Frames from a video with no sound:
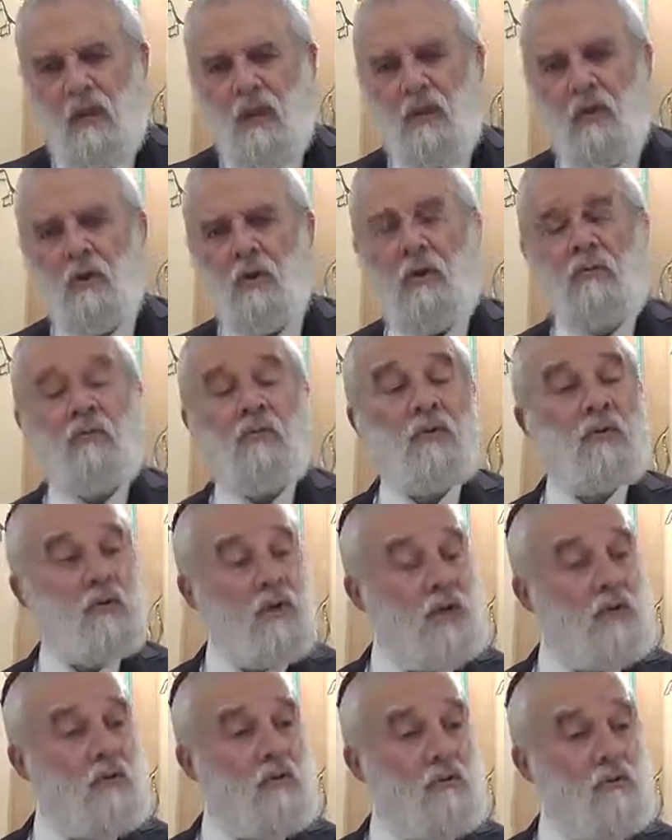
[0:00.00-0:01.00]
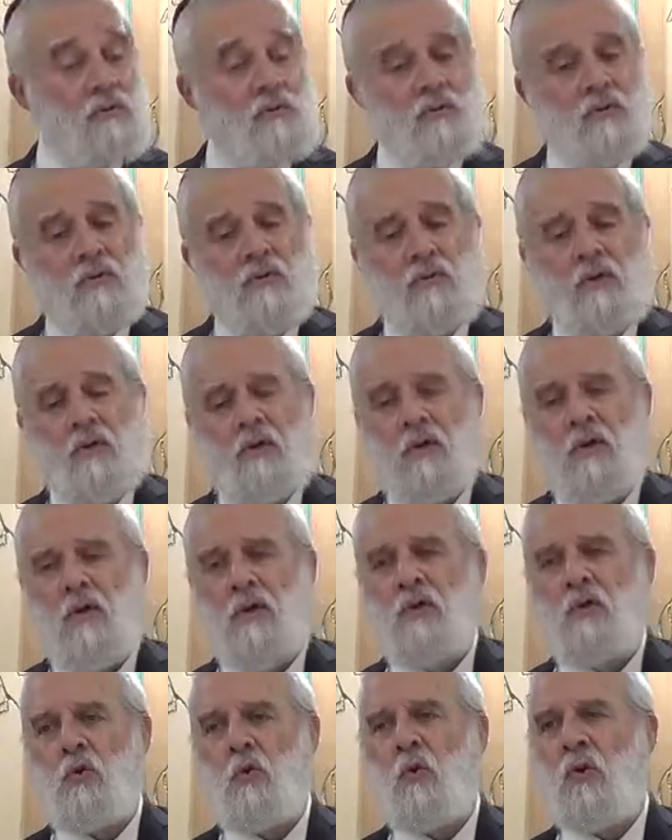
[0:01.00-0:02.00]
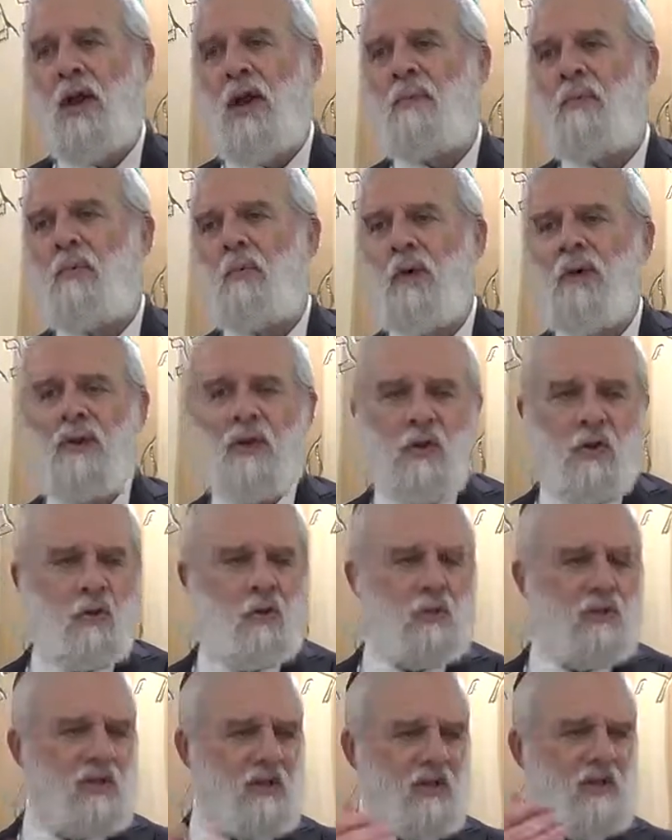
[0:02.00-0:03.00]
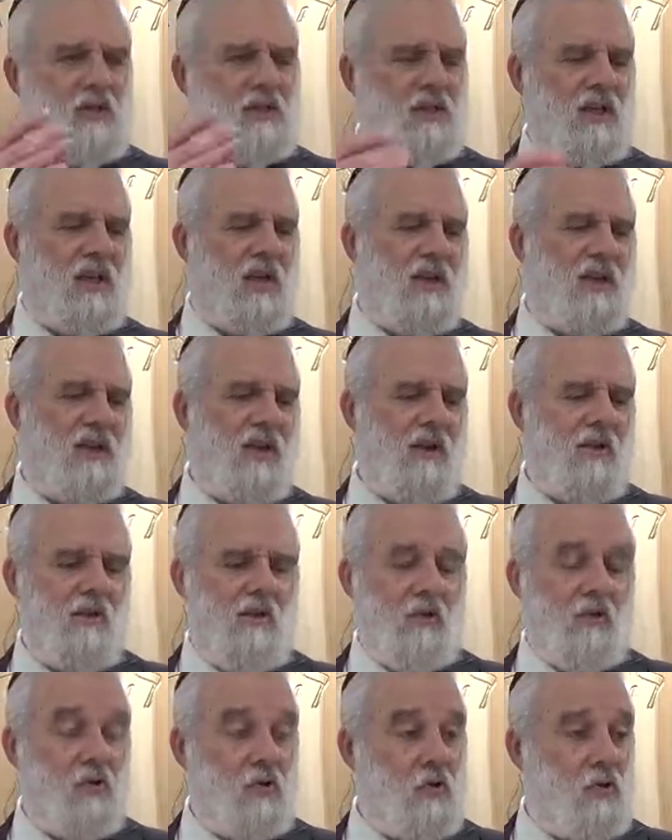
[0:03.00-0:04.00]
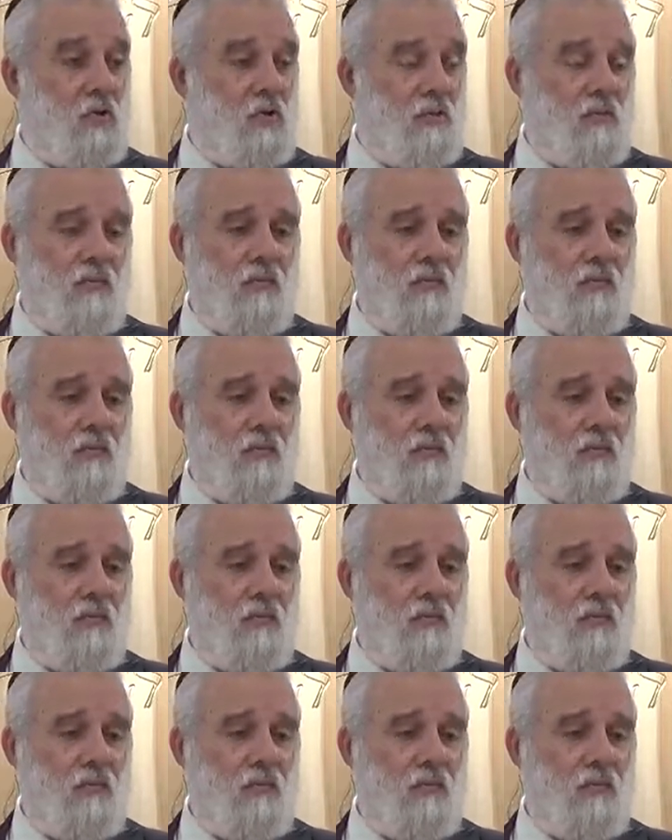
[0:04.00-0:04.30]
Iyov continues to elaborate, and you will see this a lot later on too,